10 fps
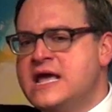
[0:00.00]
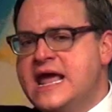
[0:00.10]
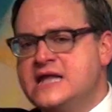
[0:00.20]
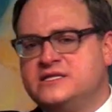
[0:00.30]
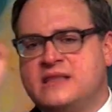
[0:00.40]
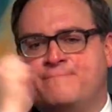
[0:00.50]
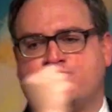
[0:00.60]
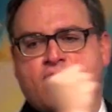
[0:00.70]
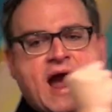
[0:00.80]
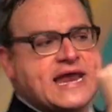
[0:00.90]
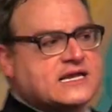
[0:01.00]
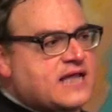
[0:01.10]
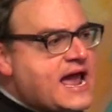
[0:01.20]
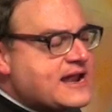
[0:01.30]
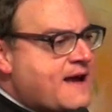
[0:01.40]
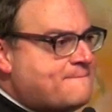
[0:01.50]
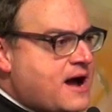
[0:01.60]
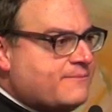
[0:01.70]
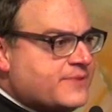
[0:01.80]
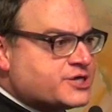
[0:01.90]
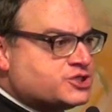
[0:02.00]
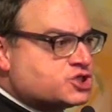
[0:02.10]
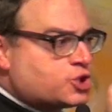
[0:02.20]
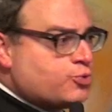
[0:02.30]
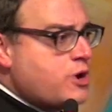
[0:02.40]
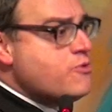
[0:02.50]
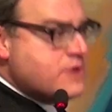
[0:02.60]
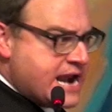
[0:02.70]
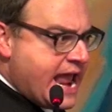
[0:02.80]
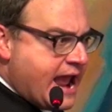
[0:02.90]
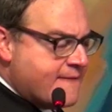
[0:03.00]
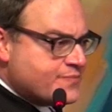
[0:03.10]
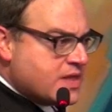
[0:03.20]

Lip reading: into the bright light of public scrutiny,